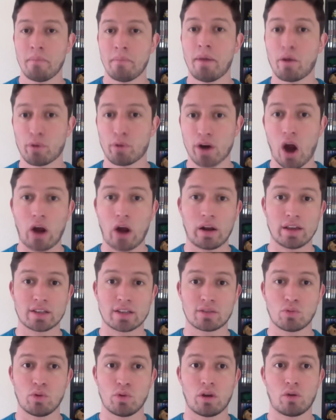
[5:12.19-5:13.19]
But
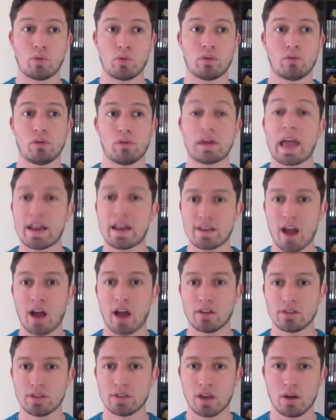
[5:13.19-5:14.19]
regardless, we'll get
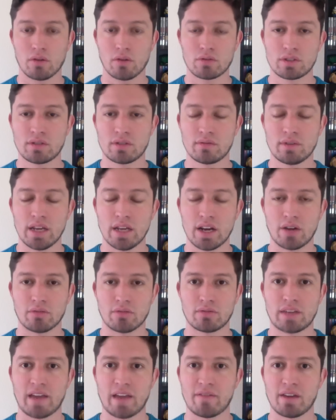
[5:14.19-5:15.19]
Danzo, you
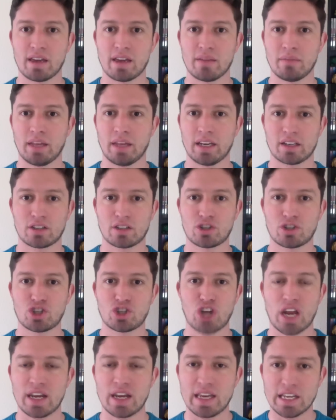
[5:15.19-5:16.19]
know, giving him, like,
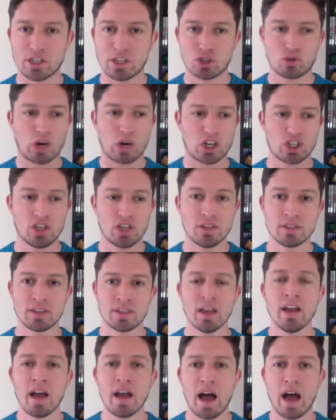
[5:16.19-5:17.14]
shady instructions.